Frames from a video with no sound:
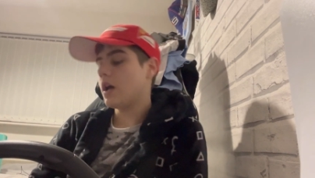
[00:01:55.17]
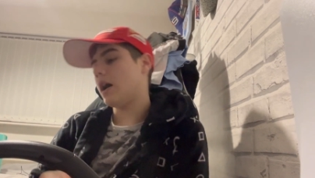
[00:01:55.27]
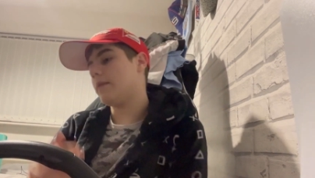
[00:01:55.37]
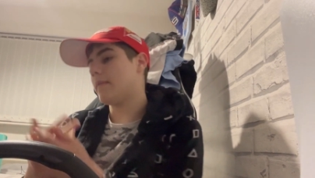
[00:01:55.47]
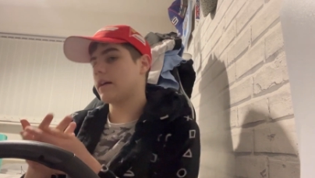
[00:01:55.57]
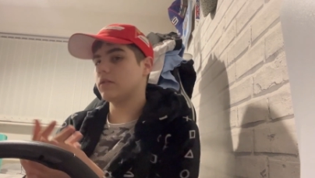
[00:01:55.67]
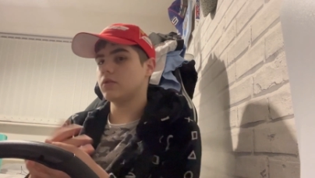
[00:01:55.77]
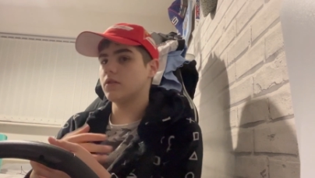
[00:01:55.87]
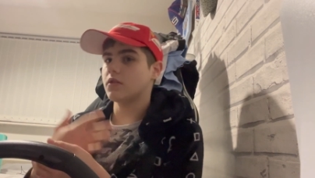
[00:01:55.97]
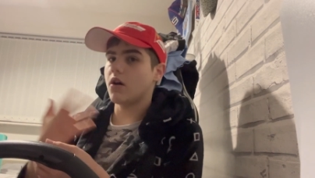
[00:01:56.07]
And
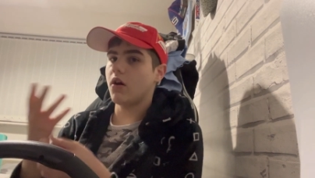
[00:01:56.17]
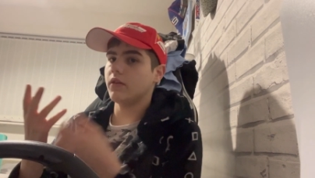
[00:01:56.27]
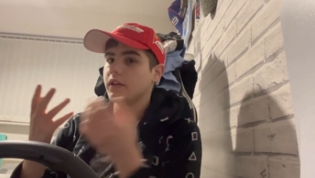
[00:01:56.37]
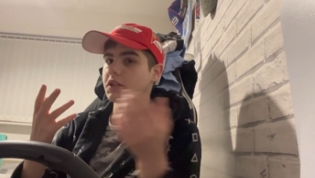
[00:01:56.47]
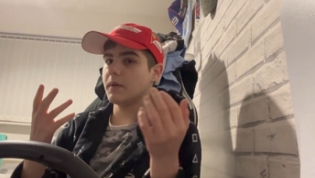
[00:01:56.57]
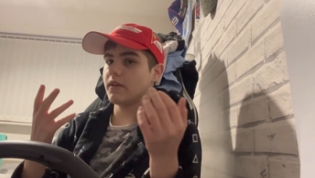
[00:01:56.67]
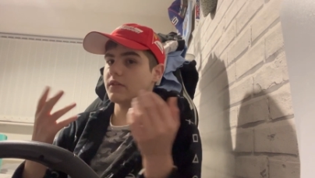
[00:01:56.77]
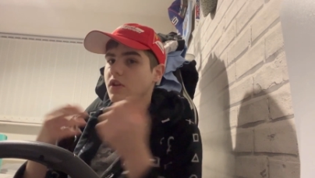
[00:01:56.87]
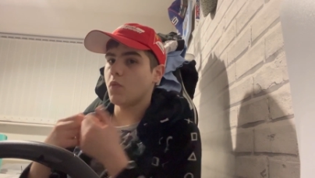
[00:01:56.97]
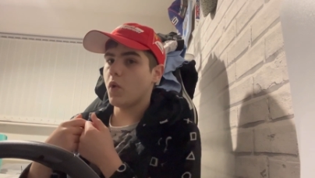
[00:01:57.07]
Magnussen's got all the
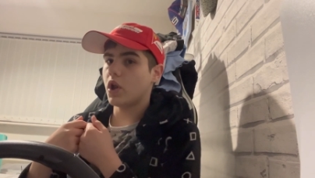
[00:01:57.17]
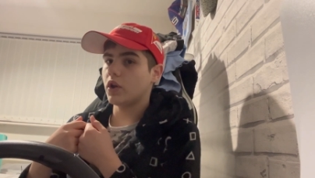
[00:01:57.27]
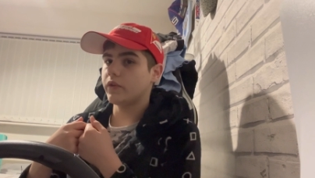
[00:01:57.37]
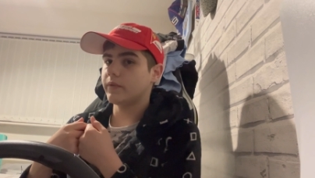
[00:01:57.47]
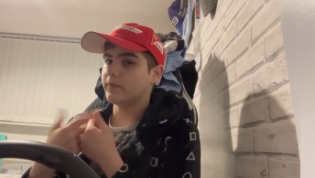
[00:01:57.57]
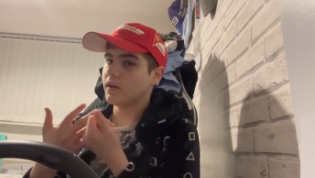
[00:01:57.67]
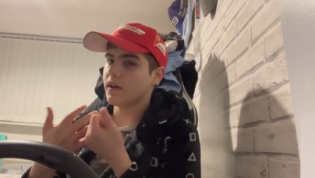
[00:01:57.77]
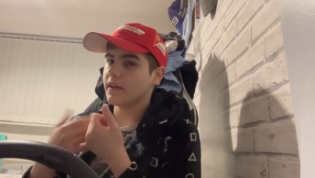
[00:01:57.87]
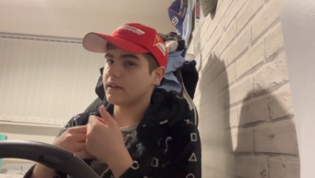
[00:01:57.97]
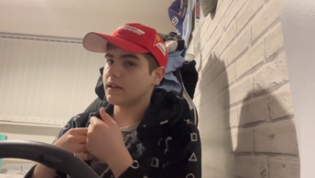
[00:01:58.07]
experience in the world,
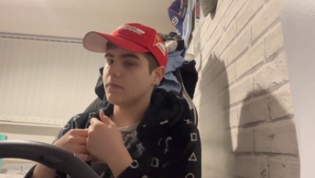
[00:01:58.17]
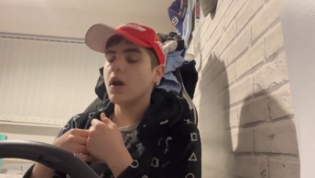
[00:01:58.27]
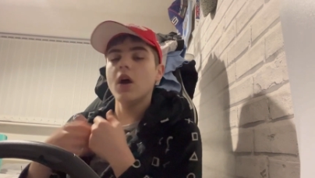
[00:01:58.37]
that team.